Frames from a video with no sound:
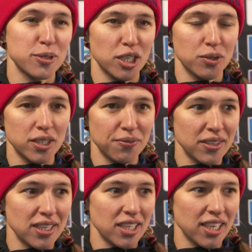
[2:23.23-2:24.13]
So it
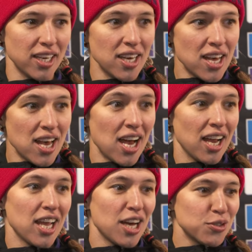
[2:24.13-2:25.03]
definitely
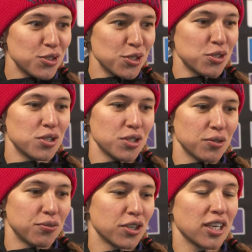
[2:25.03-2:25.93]
allows you
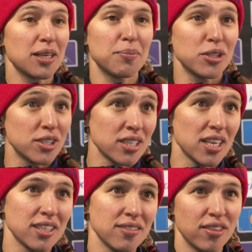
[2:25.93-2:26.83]
to forget about the
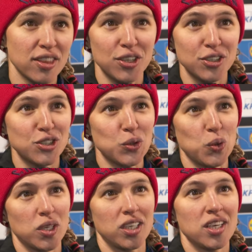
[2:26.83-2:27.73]
negative thoughts
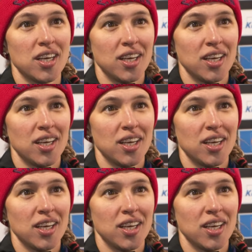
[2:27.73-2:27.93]
or